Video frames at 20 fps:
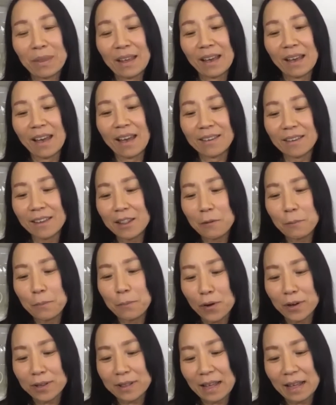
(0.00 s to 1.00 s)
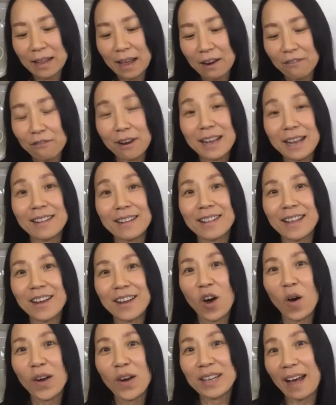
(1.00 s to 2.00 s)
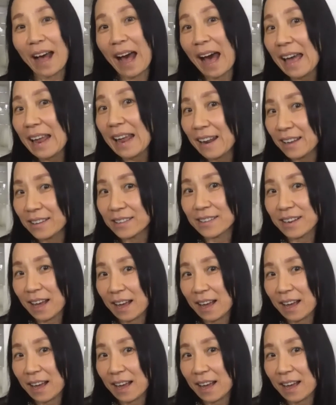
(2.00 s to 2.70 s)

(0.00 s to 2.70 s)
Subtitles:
In the book that I read, they call it island